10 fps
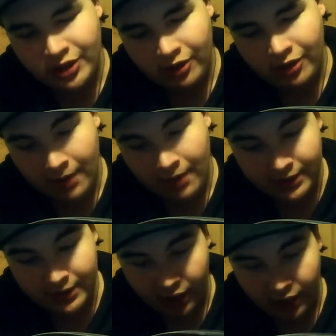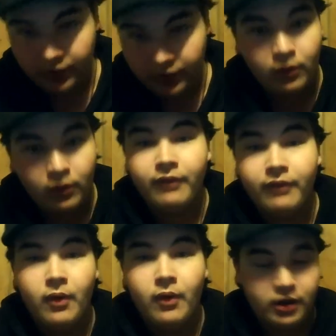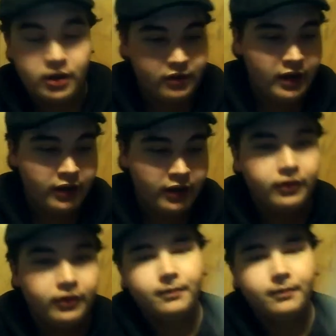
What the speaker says: Jeremiah Sullivan, who I have no idea who that is.